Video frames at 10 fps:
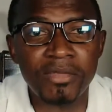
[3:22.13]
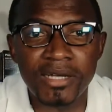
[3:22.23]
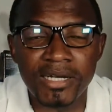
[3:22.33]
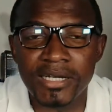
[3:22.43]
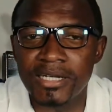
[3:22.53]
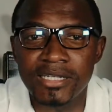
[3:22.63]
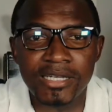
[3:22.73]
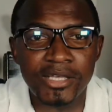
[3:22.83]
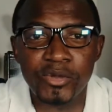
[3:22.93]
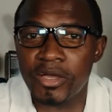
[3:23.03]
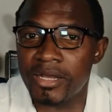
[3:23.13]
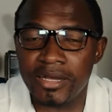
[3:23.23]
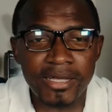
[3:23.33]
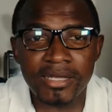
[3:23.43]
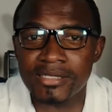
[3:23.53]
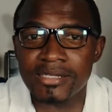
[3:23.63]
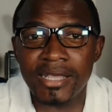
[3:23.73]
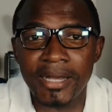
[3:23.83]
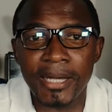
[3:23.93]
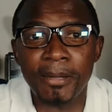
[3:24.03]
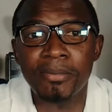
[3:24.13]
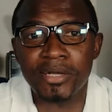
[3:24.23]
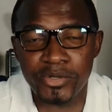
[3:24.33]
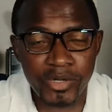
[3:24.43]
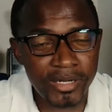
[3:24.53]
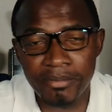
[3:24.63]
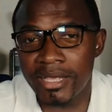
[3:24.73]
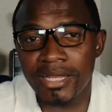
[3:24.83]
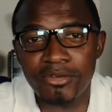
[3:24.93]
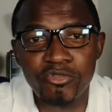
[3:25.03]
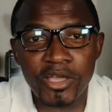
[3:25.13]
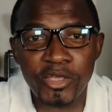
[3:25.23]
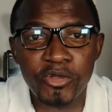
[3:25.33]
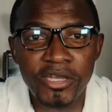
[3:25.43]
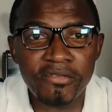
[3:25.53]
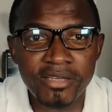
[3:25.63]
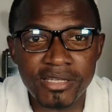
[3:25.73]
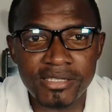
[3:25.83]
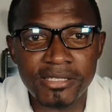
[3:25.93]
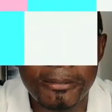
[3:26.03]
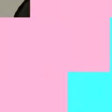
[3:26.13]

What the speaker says: and you can sign up and you can begin tracking your dividends.